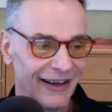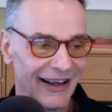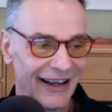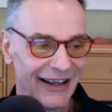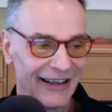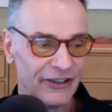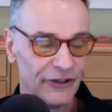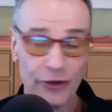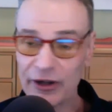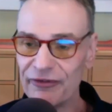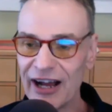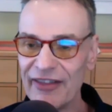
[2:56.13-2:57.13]
And you
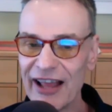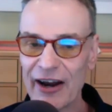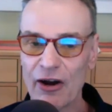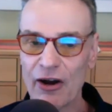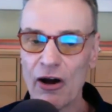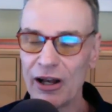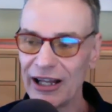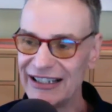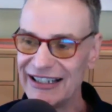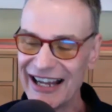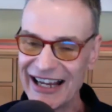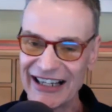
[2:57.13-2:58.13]
can find that all
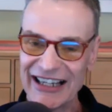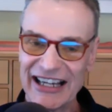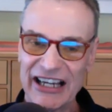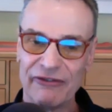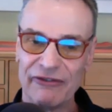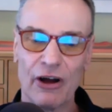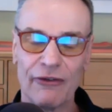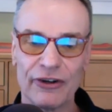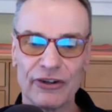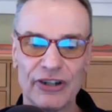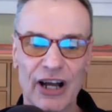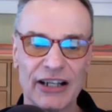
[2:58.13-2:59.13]
at
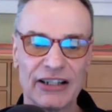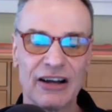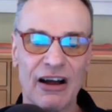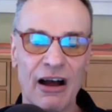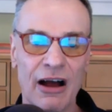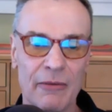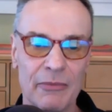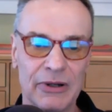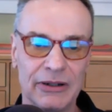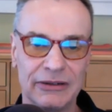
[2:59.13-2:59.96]
dailyevolver.com.